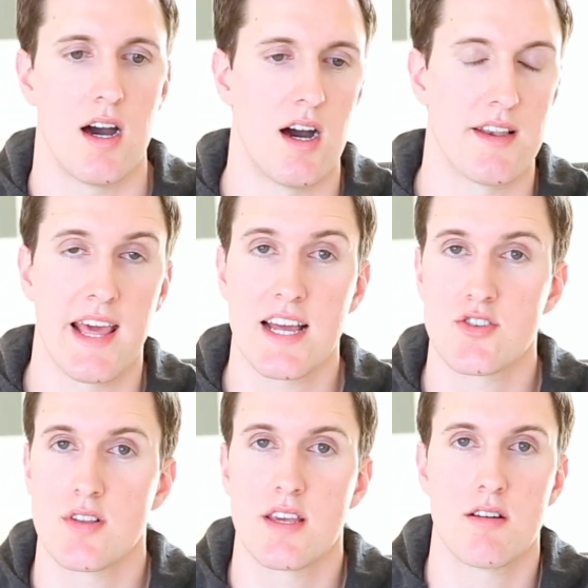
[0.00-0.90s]

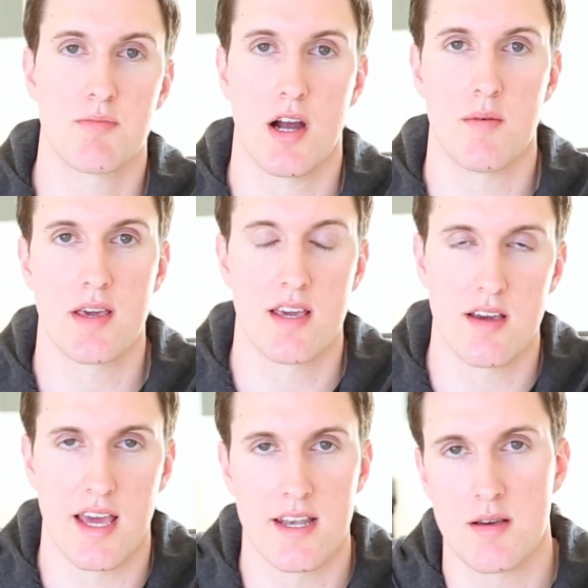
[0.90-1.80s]
Naturally, you'll
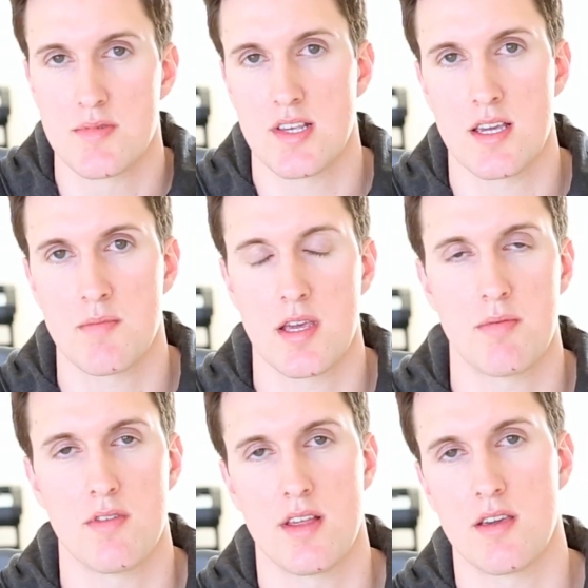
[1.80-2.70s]
probably end up seeing
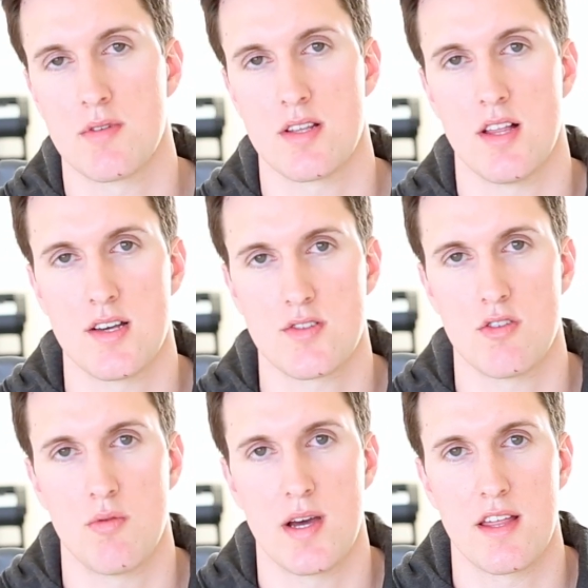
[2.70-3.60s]
people that you went to law
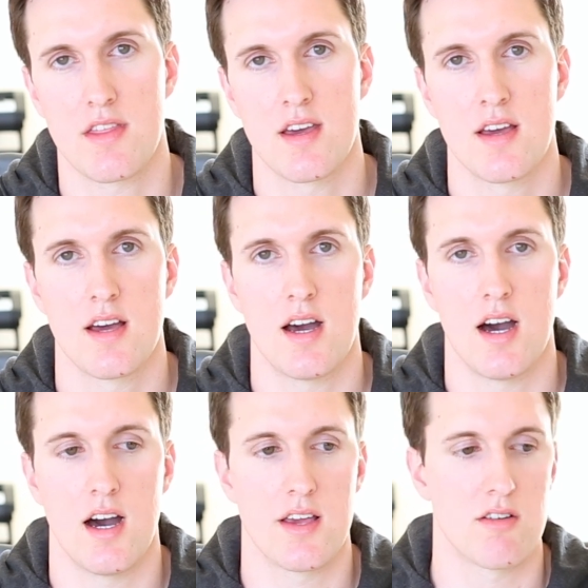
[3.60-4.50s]
school with.
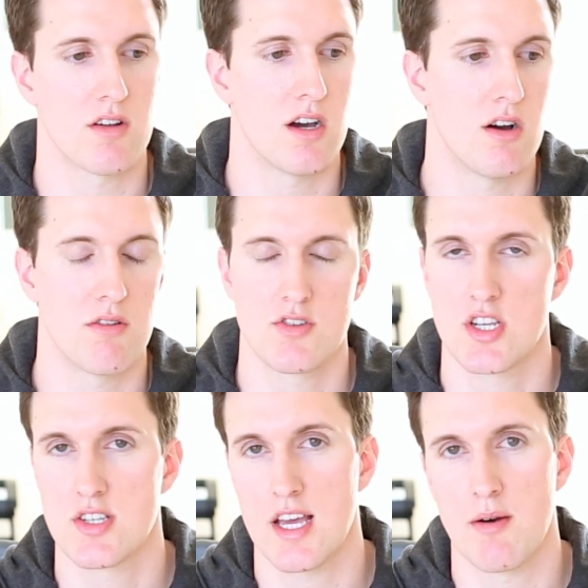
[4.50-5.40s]
You'll go
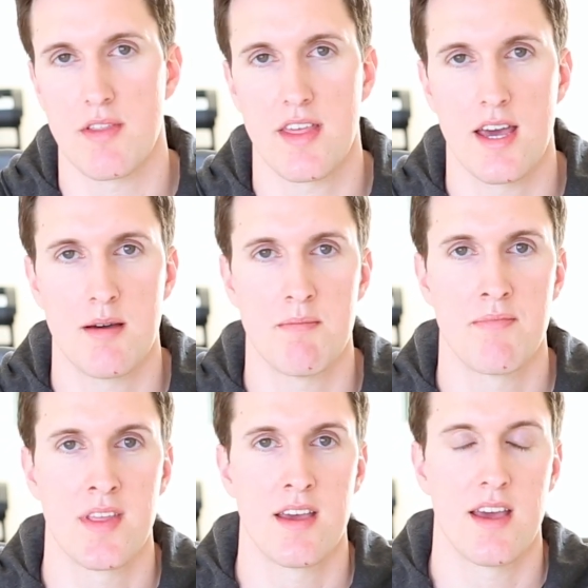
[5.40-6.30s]
chit-chat with them
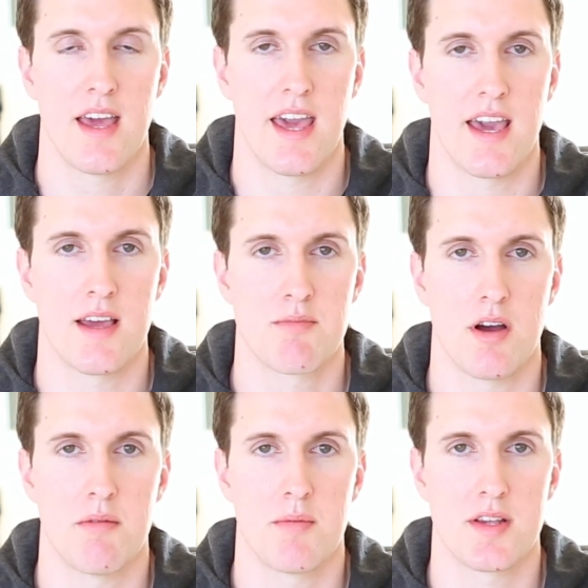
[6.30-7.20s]
and
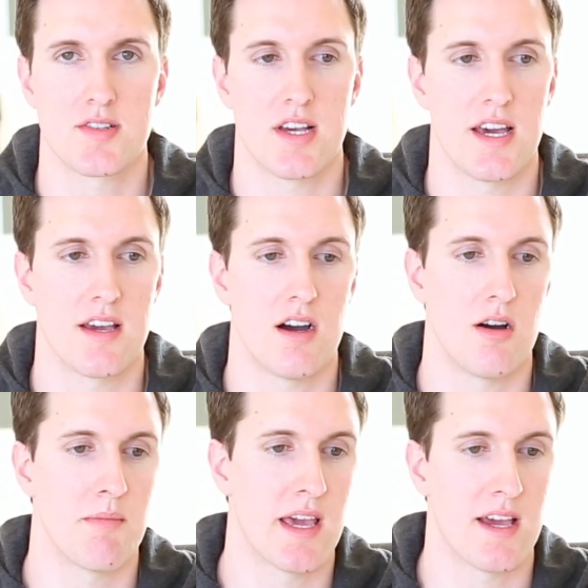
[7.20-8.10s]
probably say,
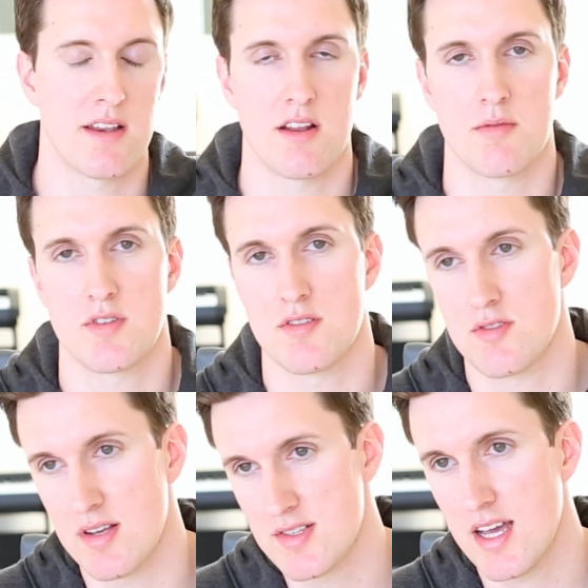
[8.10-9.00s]
oh man, I'm so
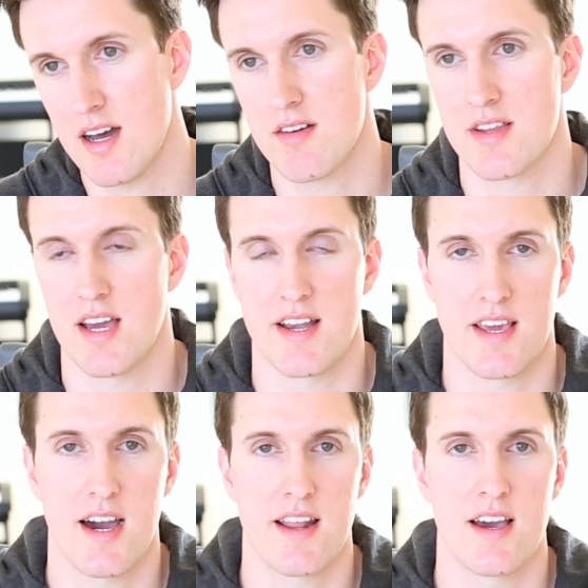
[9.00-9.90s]
stressed out, and yada
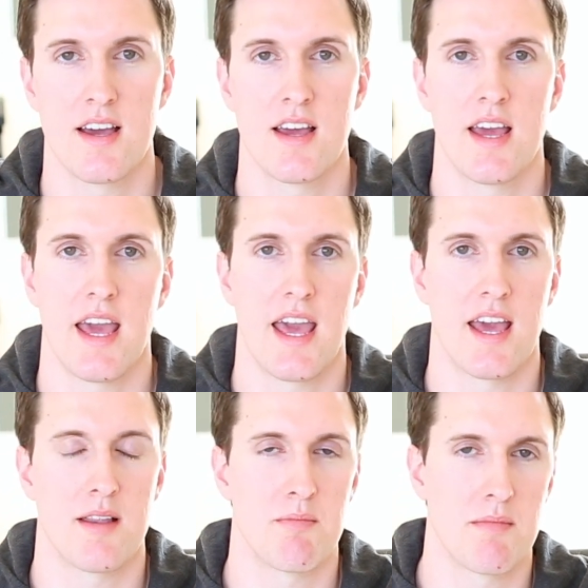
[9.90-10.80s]
yada.
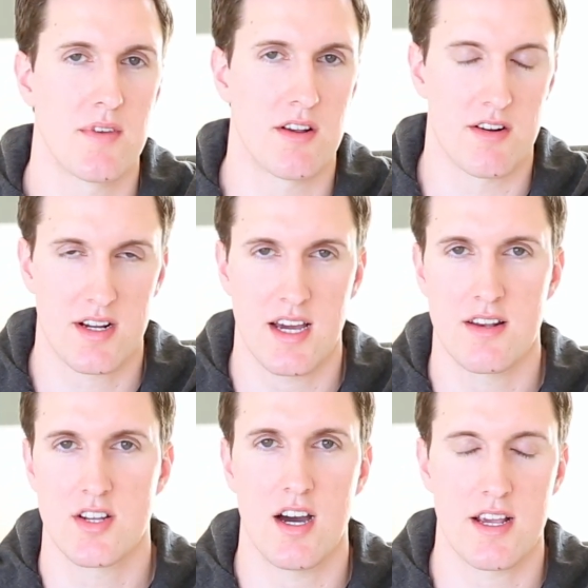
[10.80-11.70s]
and you're kind
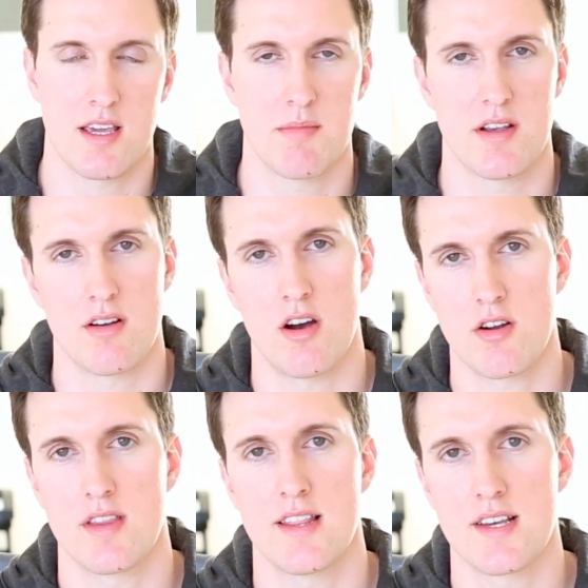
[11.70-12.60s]
of talking, but you're
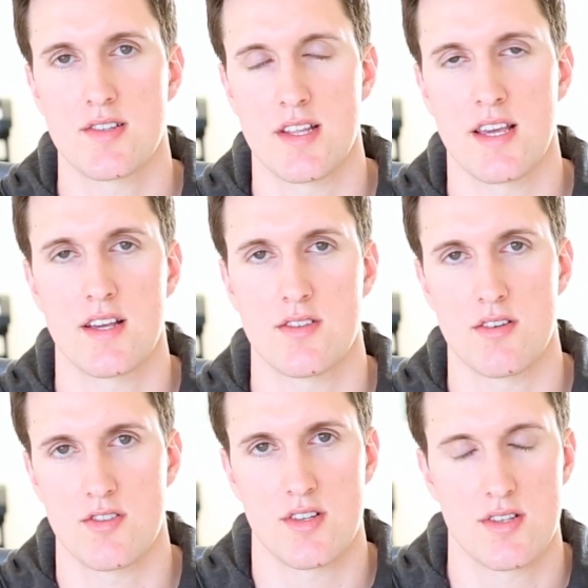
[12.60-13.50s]
hardly listening because
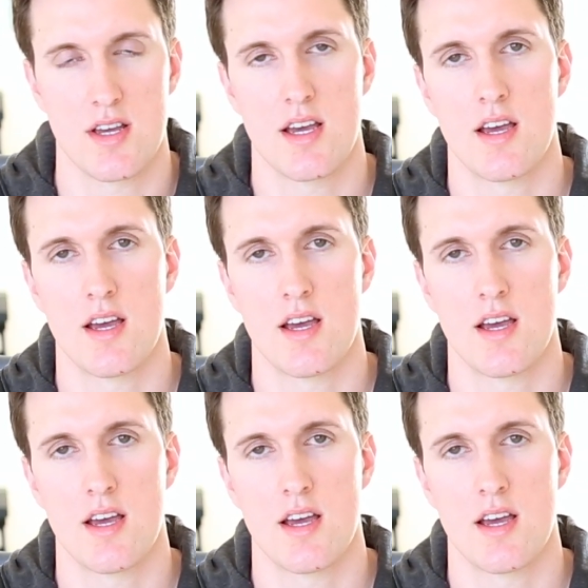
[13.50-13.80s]
you're just